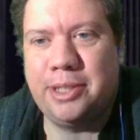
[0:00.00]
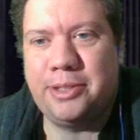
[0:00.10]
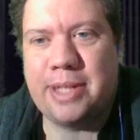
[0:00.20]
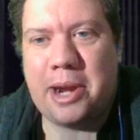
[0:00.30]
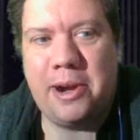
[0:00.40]
on the
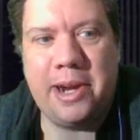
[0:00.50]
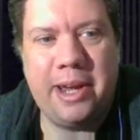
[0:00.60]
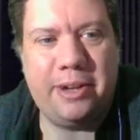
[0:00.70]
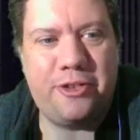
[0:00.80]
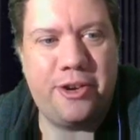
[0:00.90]
Saturday
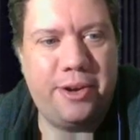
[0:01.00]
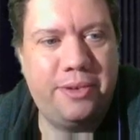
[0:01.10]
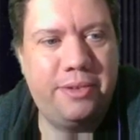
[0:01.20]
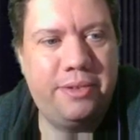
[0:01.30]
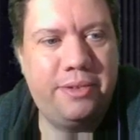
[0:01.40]
Night
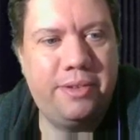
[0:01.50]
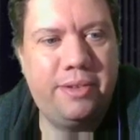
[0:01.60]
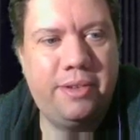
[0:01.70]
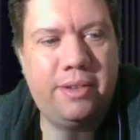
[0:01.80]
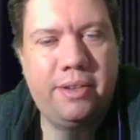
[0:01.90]
Show.
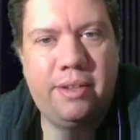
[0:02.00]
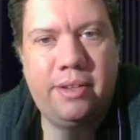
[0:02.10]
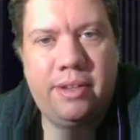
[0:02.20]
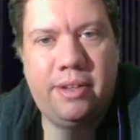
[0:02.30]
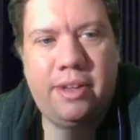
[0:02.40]

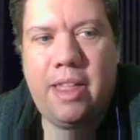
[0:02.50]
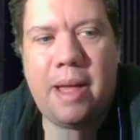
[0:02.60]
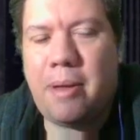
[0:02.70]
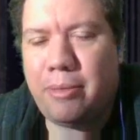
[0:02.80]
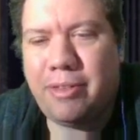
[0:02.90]
Yeah,
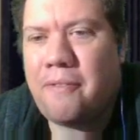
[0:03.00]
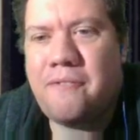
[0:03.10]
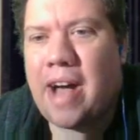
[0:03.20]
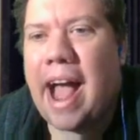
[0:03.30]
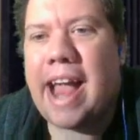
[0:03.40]
that was a
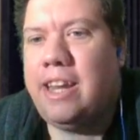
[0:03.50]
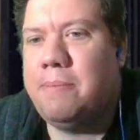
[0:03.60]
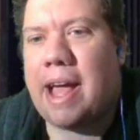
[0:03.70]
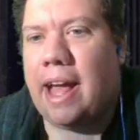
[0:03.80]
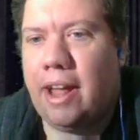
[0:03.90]

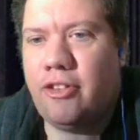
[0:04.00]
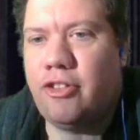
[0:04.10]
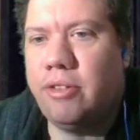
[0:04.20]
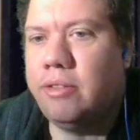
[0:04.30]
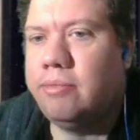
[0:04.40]
fine
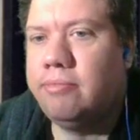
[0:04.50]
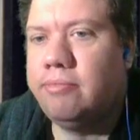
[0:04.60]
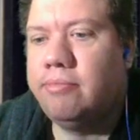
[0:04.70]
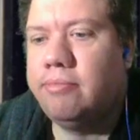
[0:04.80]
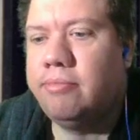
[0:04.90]
match.
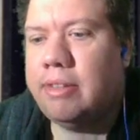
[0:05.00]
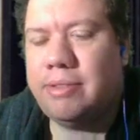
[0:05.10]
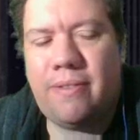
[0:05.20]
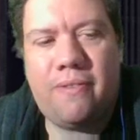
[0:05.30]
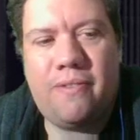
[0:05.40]

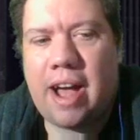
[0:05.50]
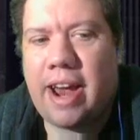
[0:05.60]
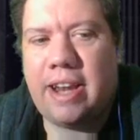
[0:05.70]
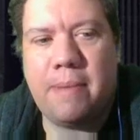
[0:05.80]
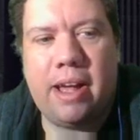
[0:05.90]

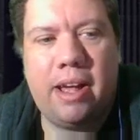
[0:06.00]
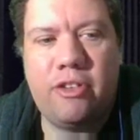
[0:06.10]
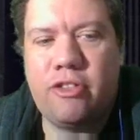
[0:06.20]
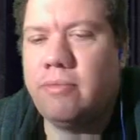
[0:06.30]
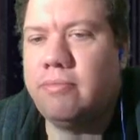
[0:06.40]
Fine
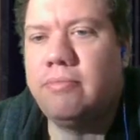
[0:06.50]
match.